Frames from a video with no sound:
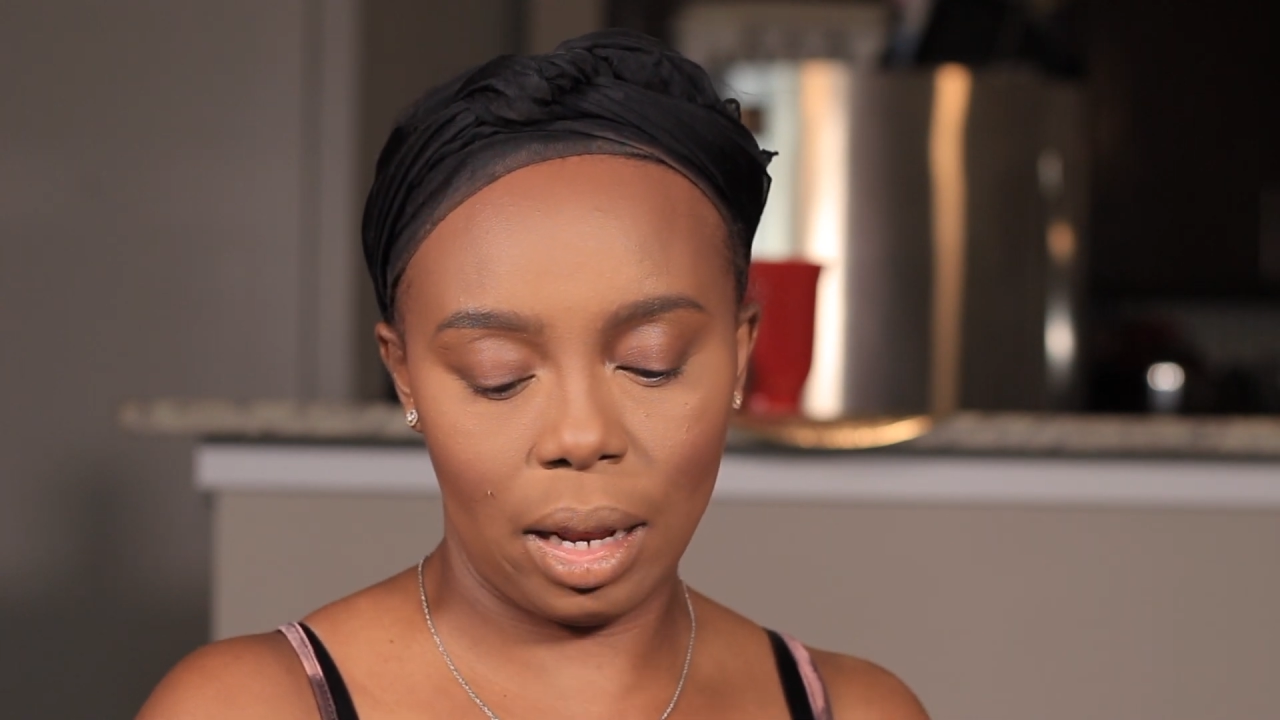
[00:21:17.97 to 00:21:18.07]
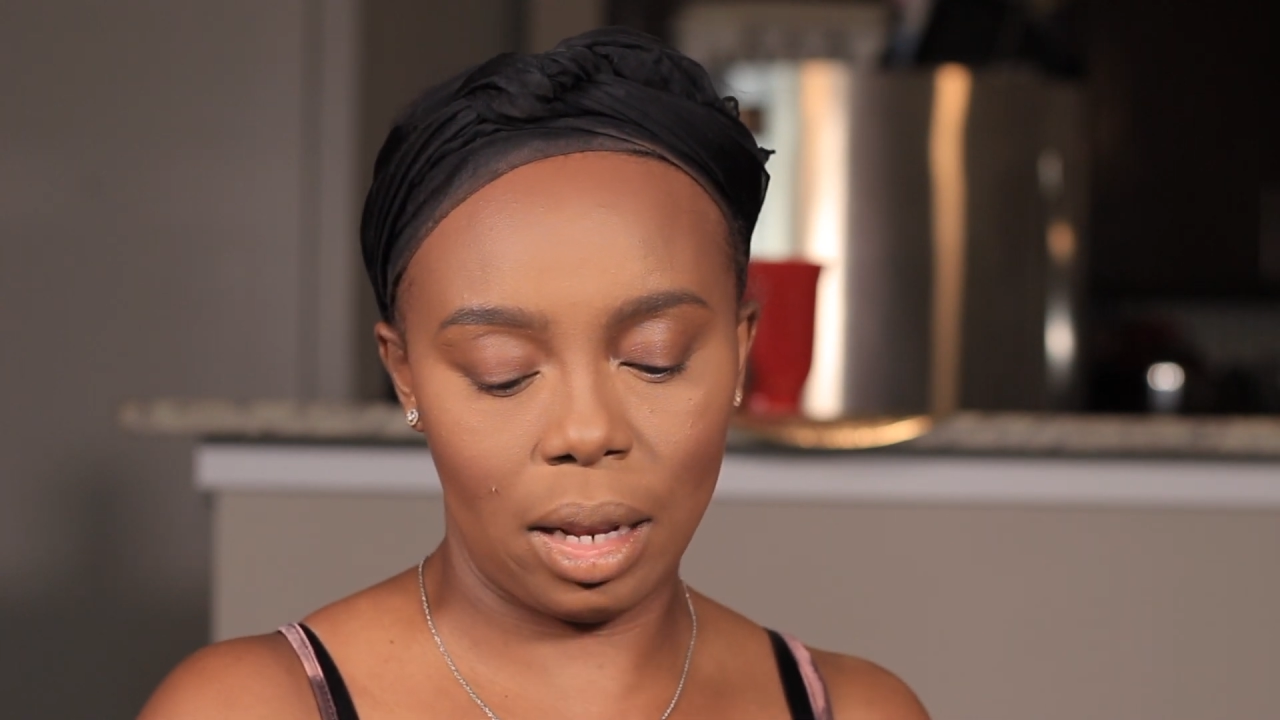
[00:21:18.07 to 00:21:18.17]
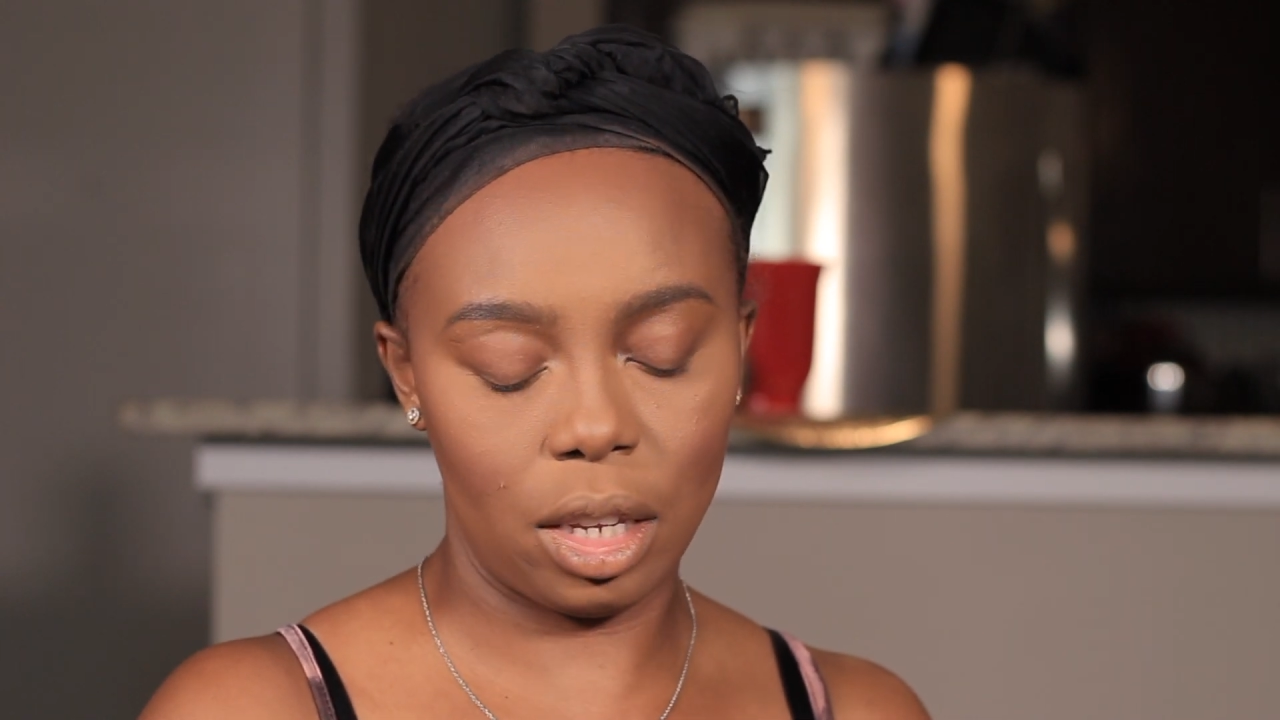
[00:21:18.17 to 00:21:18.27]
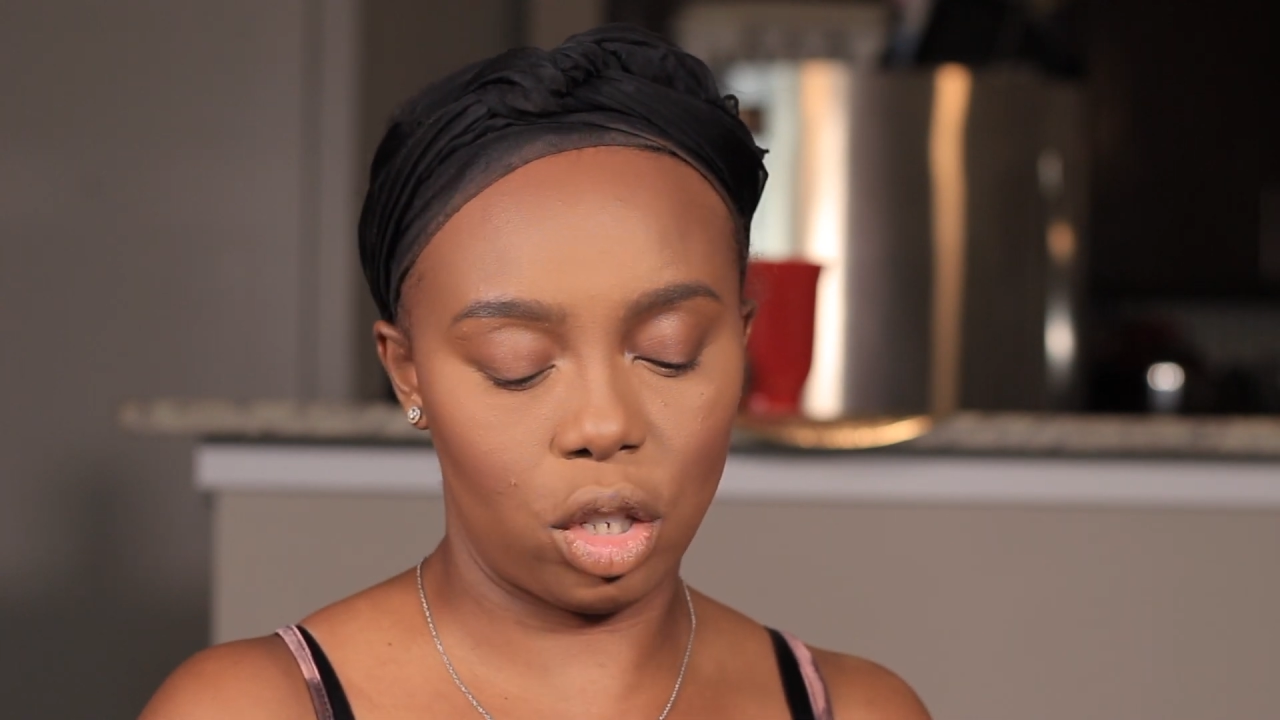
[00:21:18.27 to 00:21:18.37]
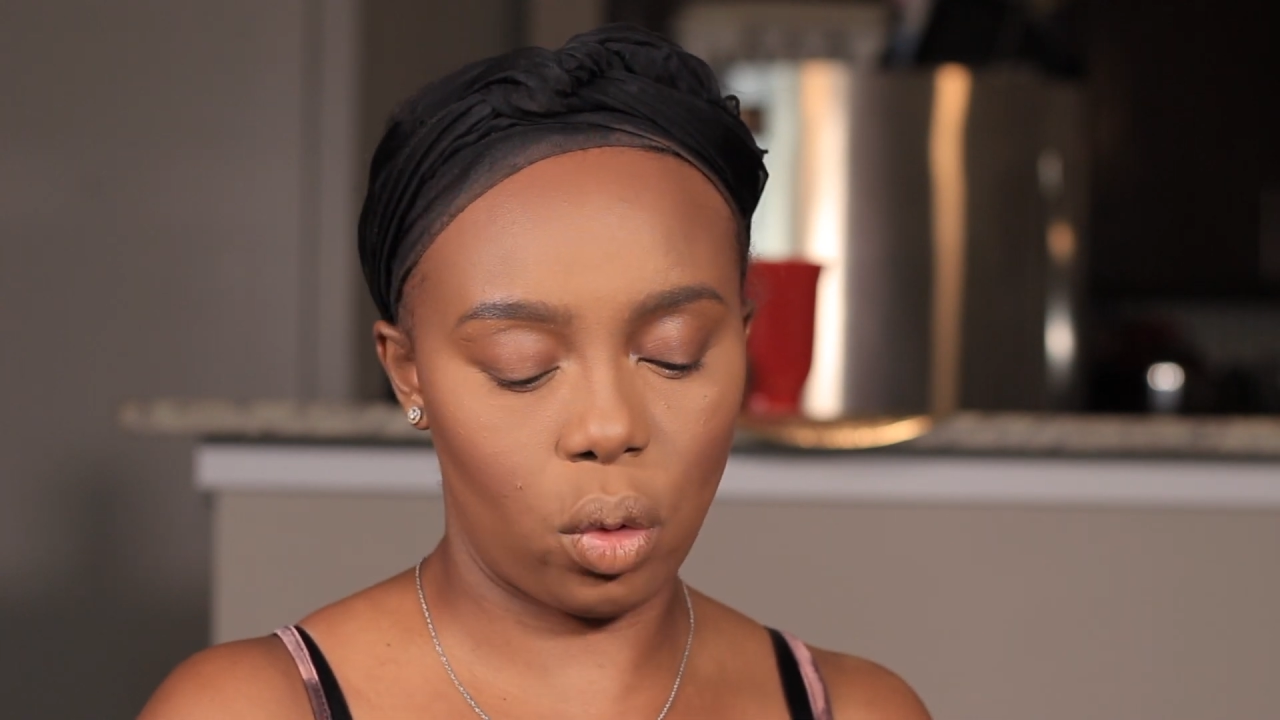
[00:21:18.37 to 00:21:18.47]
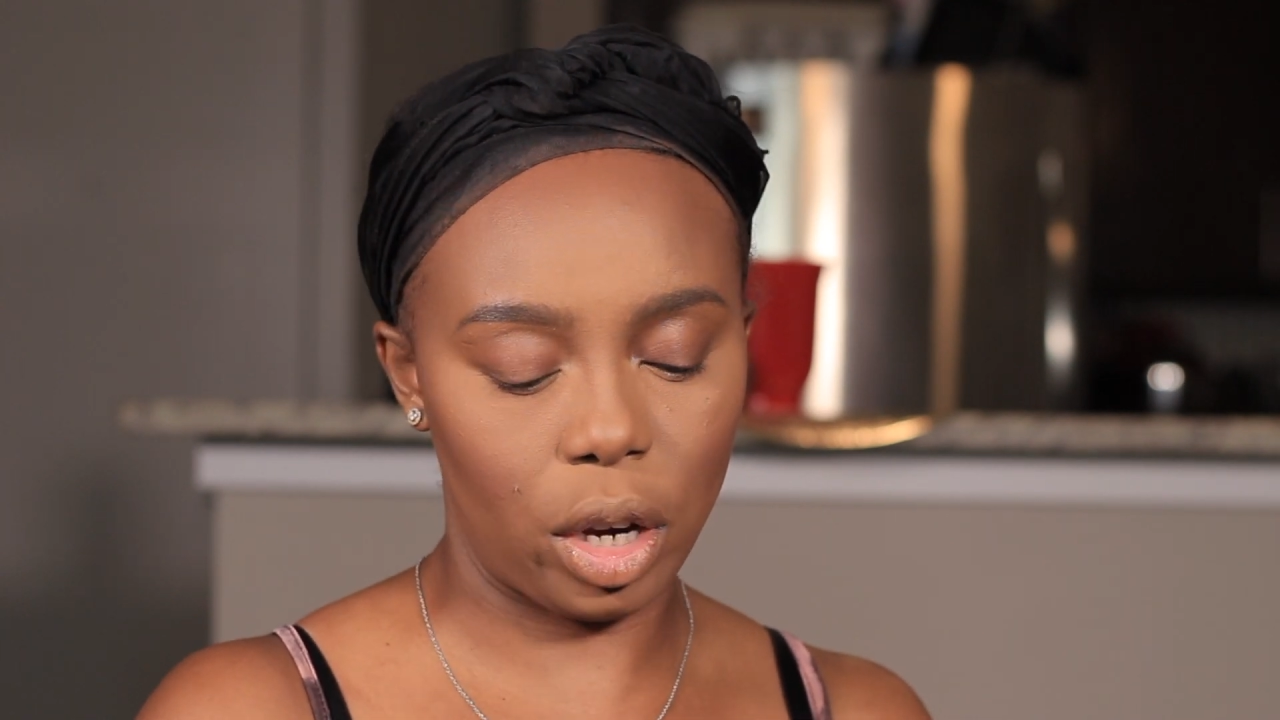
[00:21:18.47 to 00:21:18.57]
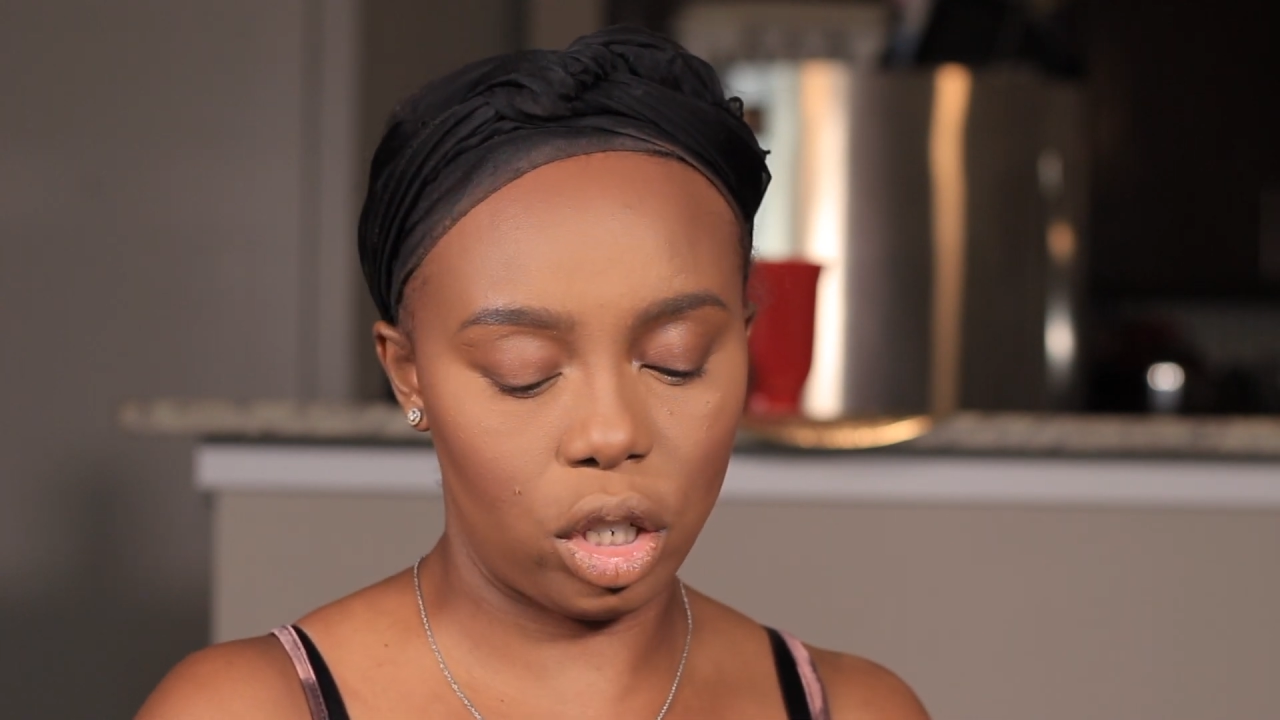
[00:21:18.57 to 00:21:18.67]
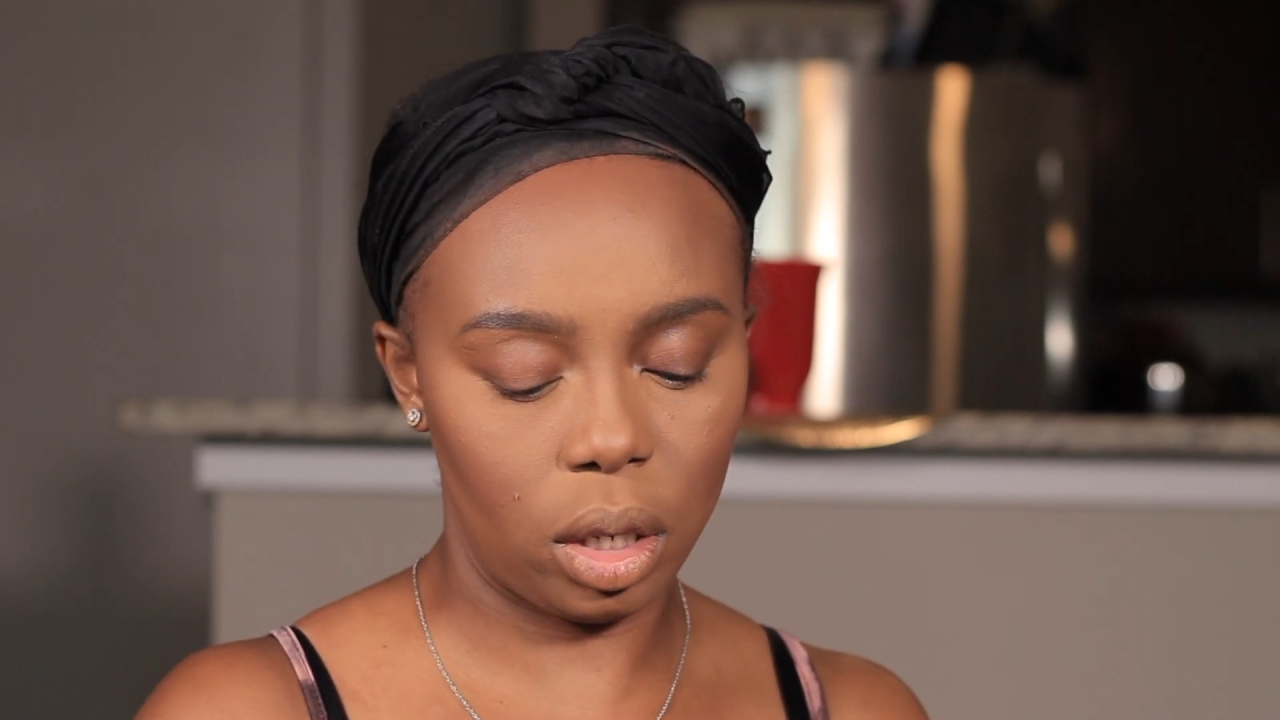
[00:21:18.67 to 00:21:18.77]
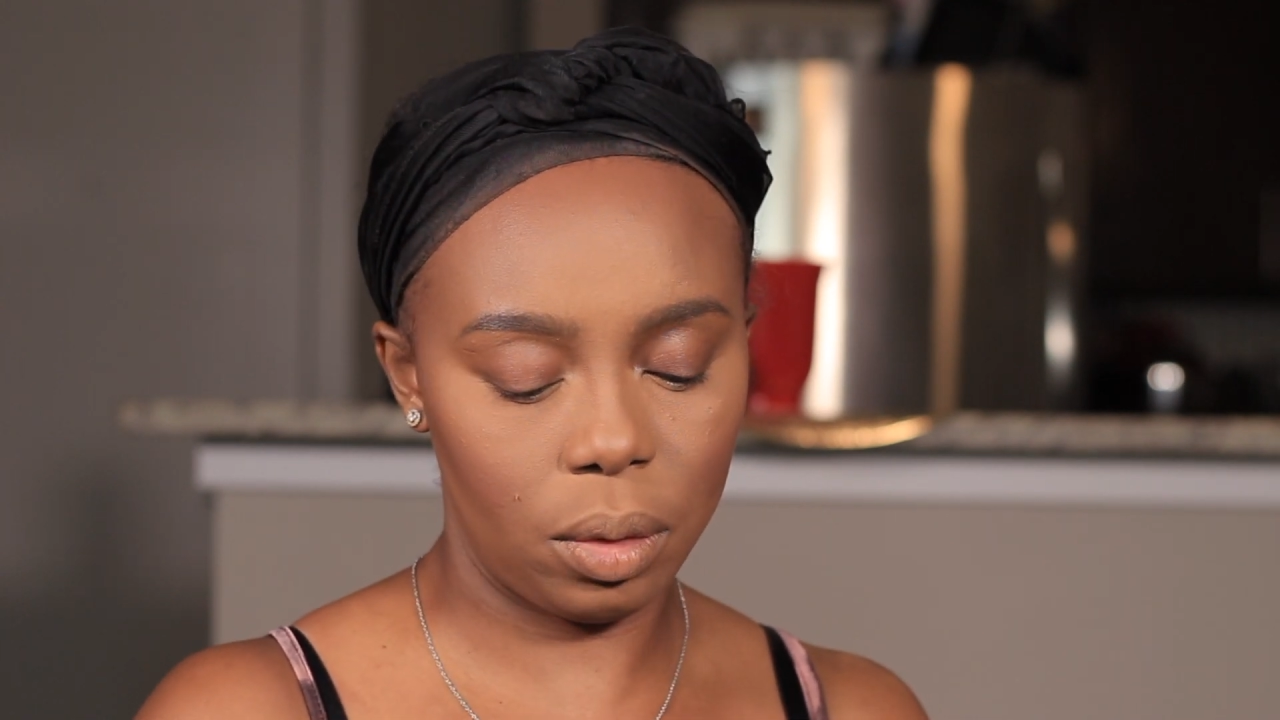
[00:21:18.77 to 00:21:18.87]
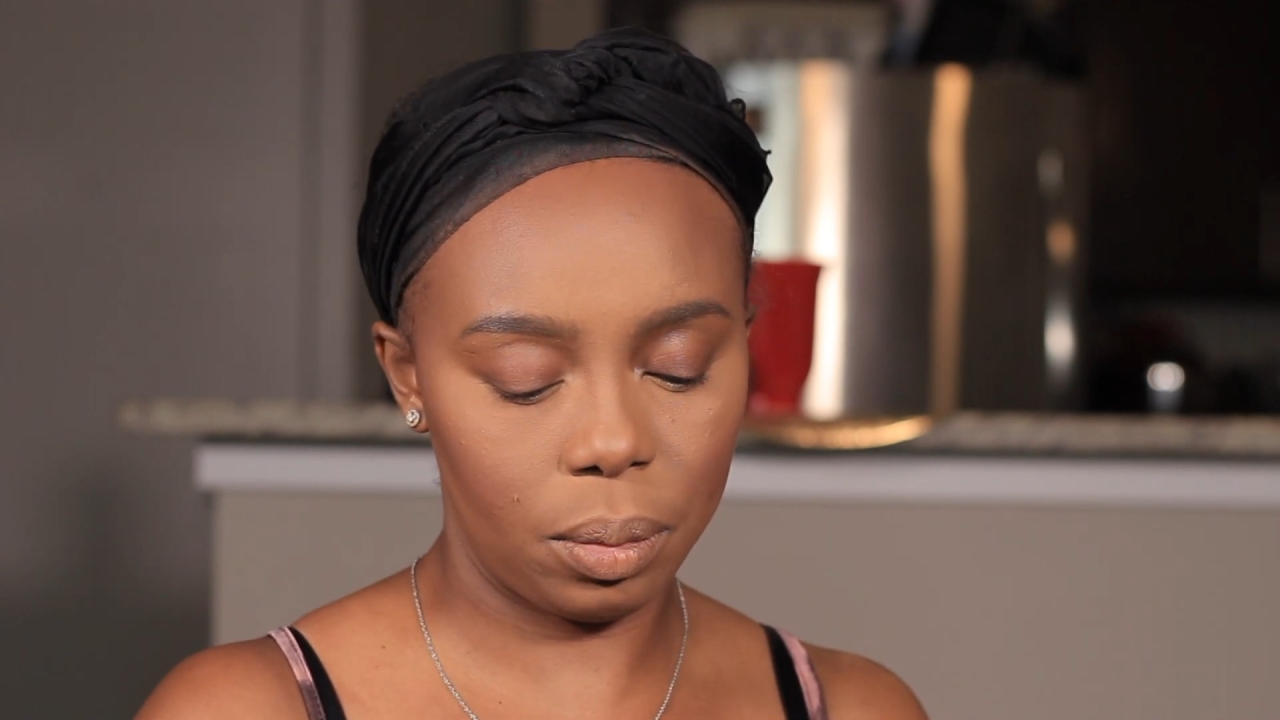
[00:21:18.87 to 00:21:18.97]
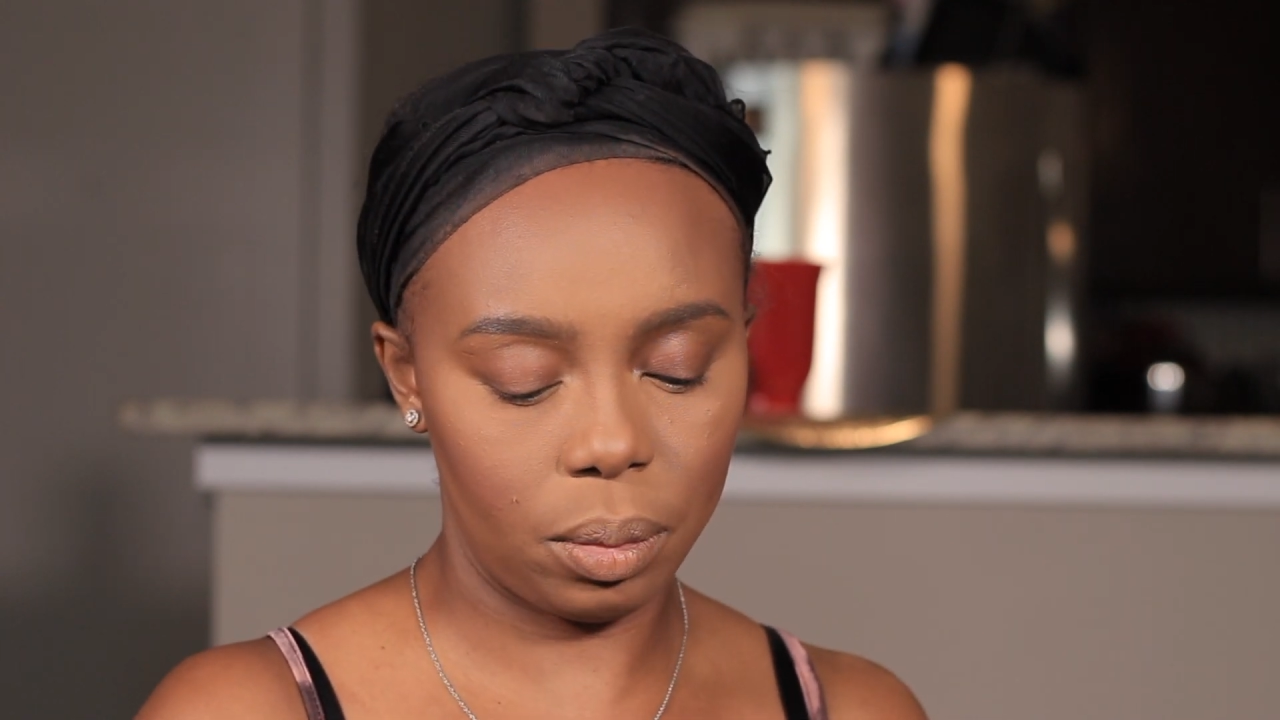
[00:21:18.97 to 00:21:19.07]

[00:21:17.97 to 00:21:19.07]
Indiscretion.